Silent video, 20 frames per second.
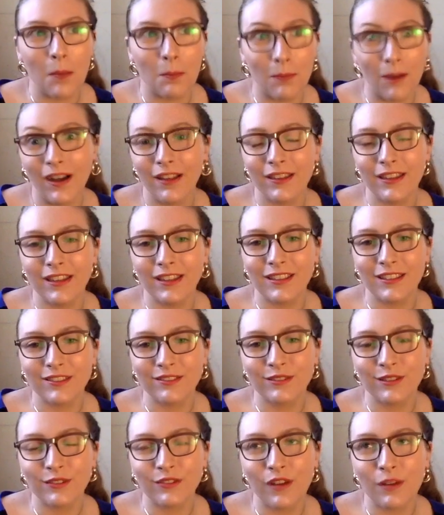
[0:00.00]
by the end
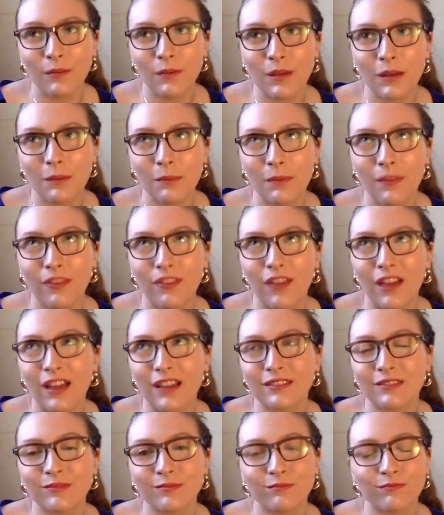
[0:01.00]
of November, but
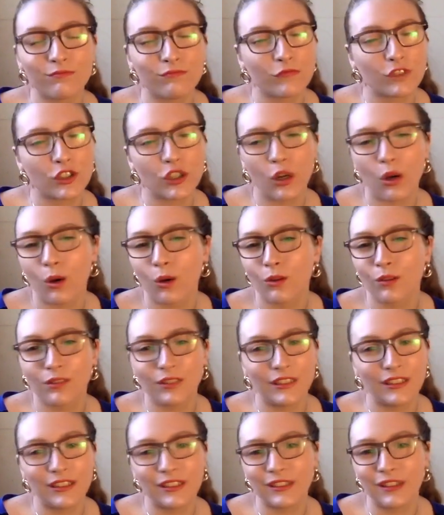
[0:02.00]
that
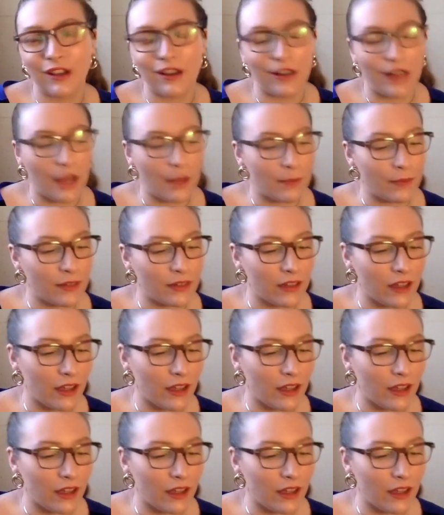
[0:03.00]
totally did not happen.